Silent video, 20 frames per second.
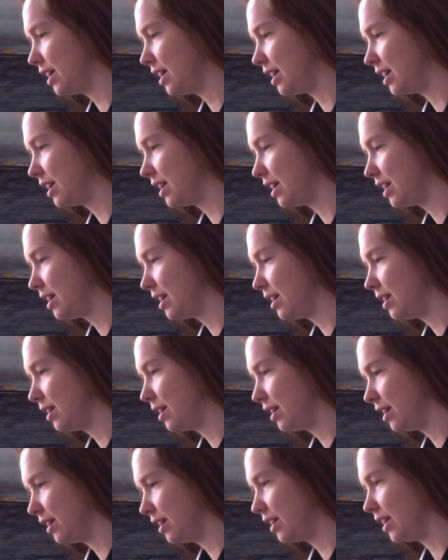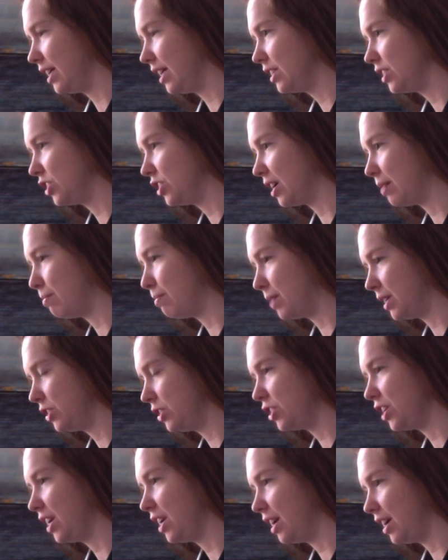Good. Nice job
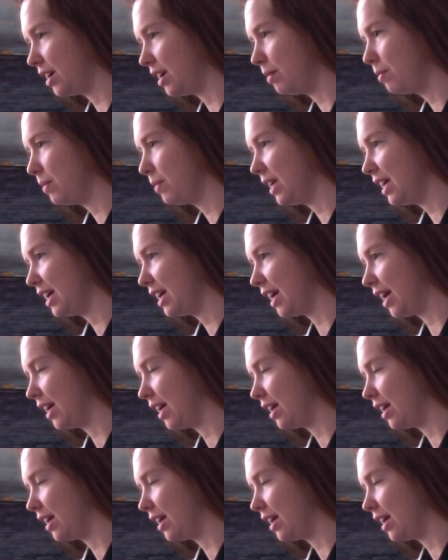bunching it up. Yeah.